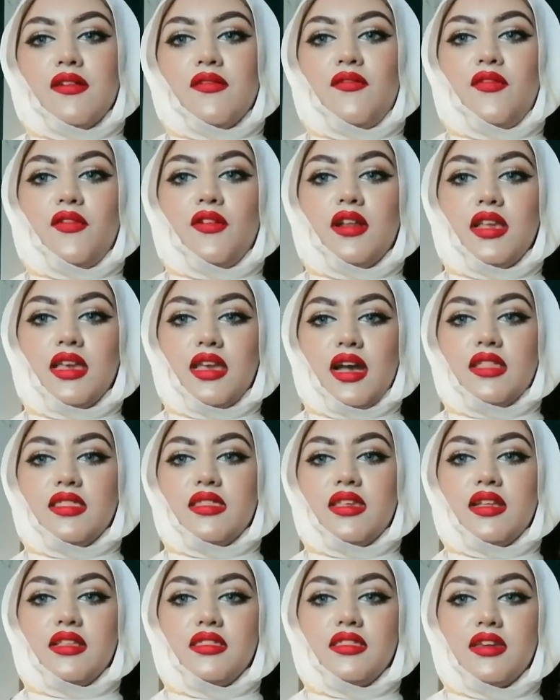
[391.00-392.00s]
fully, and
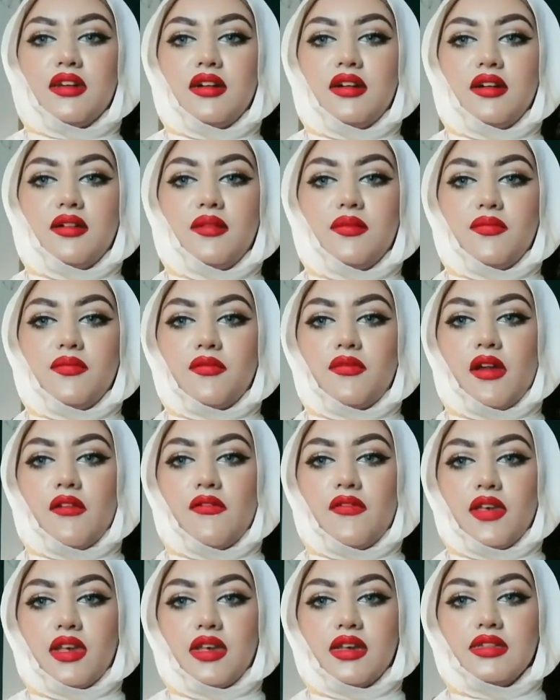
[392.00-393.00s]
then the
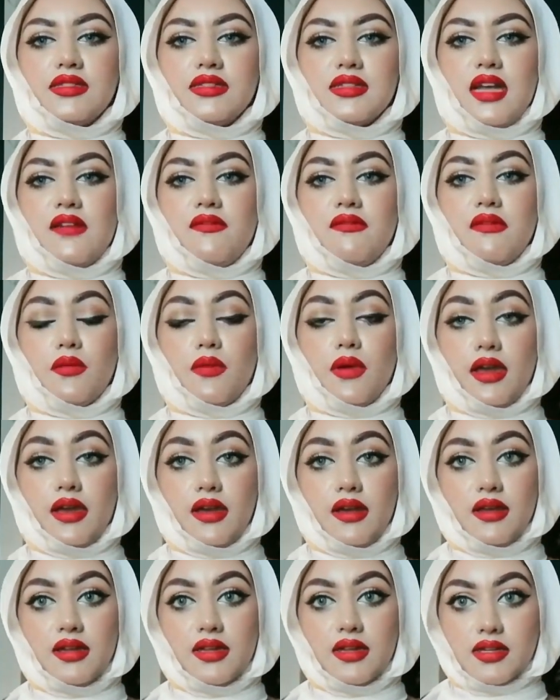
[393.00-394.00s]
graphic is everywhere.
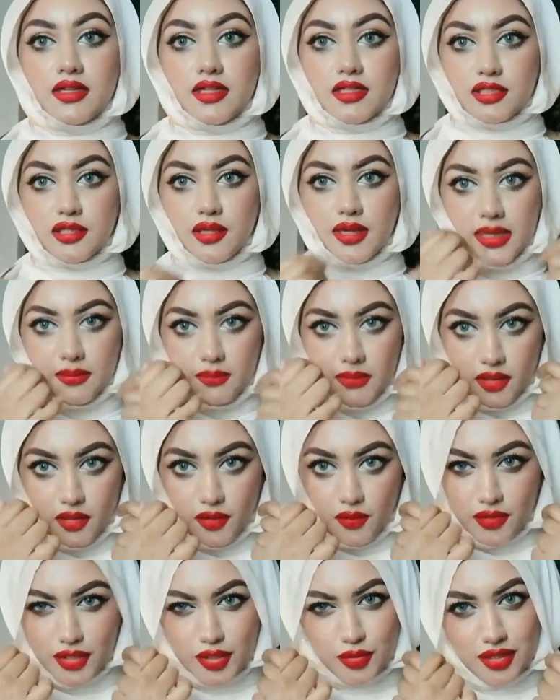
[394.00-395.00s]
So let me know
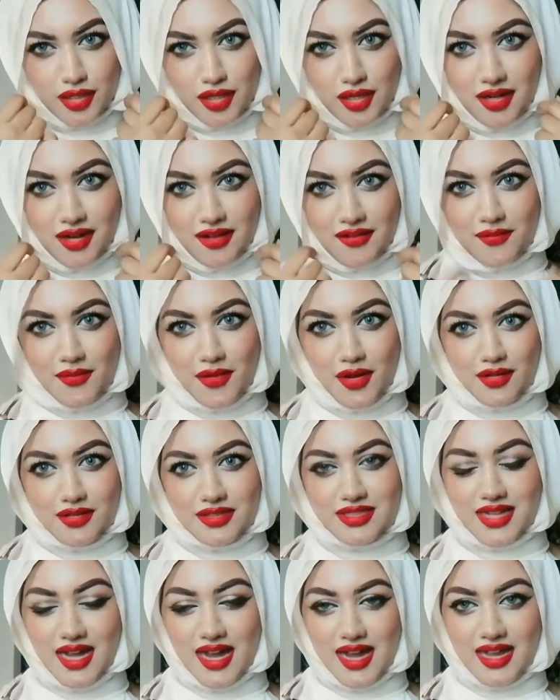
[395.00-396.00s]
which one you love most,
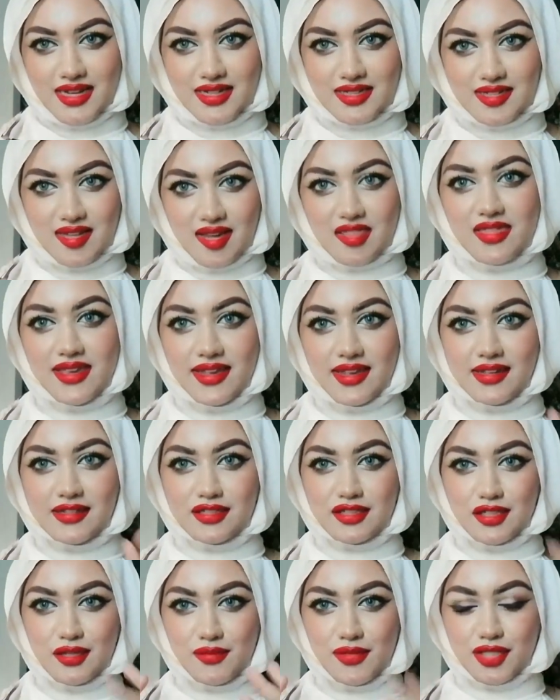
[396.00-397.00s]
and thank you
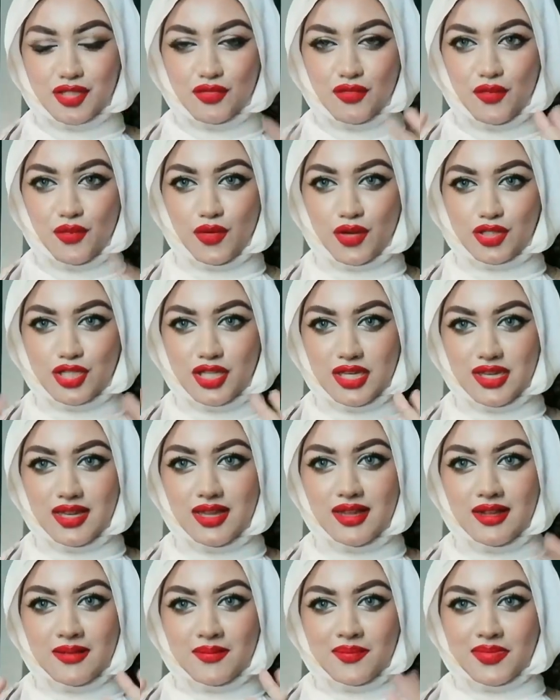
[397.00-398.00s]
so much for watching.
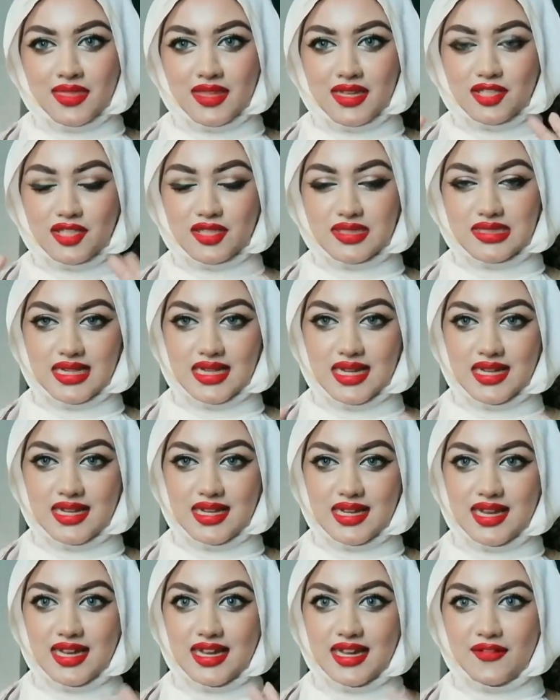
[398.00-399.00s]
Jazakallah
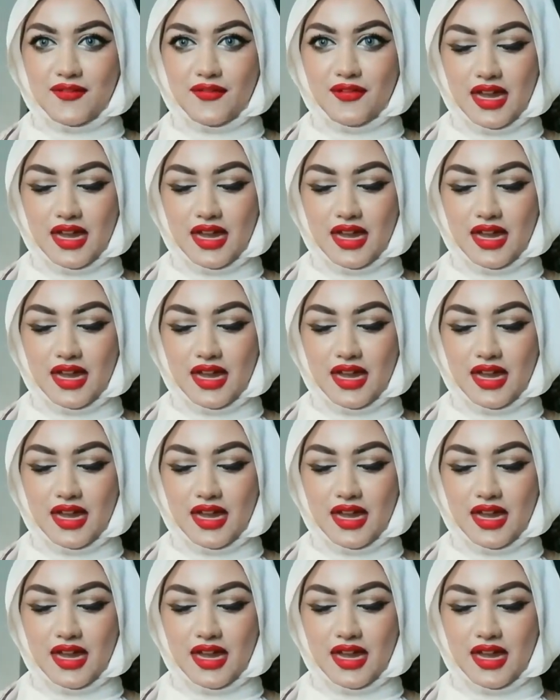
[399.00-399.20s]
khair for